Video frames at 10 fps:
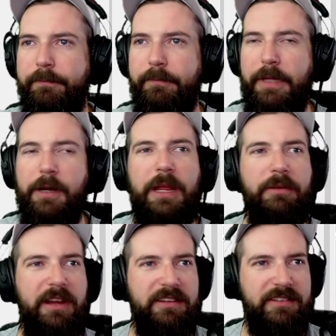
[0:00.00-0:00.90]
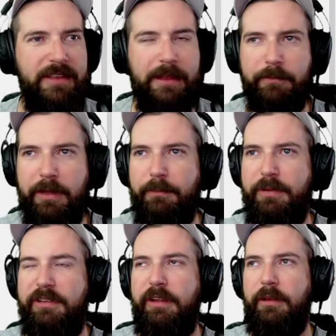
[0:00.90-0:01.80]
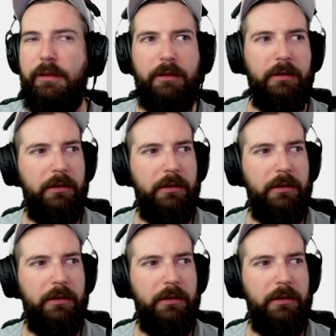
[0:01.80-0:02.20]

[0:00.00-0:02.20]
you know, erase them in particular.